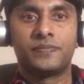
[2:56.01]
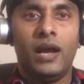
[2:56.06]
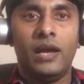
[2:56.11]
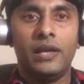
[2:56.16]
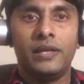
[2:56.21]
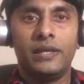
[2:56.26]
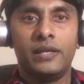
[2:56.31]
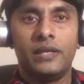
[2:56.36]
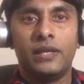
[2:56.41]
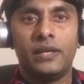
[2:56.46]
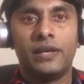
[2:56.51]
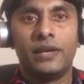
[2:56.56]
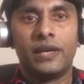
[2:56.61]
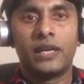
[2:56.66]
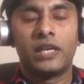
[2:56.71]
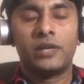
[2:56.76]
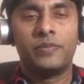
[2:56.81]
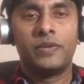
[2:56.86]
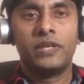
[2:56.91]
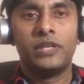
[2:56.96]
I
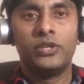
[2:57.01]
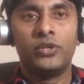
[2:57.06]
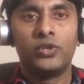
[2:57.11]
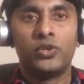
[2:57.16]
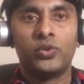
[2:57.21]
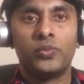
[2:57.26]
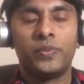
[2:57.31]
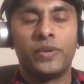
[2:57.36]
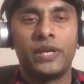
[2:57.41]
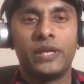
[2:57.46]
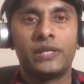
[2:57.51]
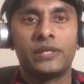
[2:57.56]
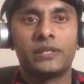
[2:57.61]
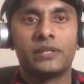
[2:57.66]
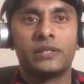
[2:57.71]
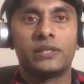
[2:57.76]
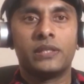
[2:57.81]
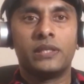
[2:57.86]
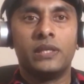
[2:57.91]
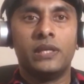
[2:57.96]
recommend you to bring
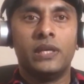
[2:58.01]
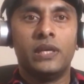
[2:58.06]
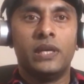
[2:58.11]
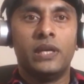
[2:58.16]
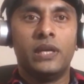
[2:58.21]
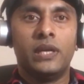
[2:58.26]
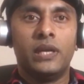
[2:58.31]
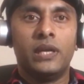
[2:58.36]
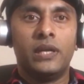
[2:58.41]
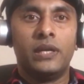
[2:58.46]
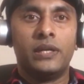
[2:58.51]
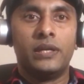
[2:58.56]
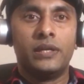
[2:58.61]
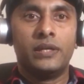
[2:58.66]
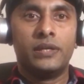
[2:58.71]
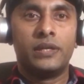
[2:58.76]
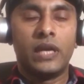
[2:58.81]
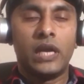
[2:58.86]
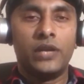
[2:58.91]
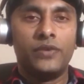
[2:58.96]

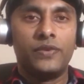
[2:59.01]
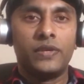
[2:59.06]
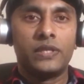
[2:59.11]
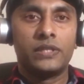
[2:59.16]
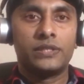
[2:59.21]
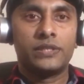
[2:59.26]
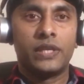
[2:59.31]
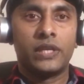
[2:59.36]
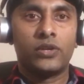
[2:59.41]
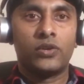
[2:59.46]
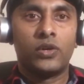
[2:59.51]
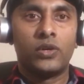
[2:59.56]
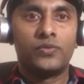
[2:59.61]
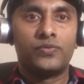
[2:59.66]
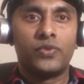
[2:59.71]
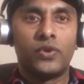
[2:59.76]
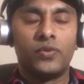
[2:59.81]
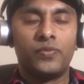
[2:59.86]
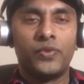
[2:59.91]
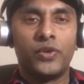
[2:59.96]
driver's record
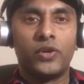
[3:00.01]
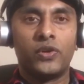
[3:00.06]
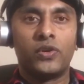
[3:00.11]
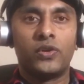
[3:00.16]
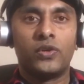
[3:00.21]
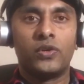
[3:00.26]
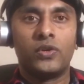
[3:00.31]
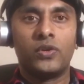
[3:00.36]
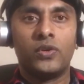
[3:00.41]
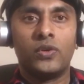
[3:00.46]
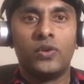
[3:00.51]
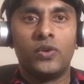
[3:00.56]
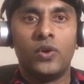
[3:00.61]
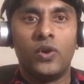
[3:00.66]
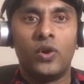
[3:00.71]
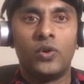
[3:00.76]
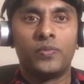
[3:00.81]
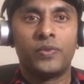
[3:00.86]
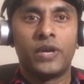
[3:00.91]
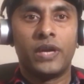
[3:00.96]
from your
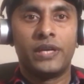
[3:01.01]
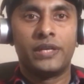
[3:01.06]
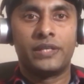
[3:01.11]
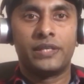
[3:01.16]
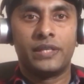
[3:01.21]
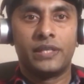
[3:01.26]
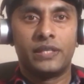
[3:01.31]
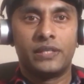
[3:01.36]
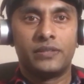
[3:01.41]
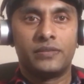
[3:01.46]
home country.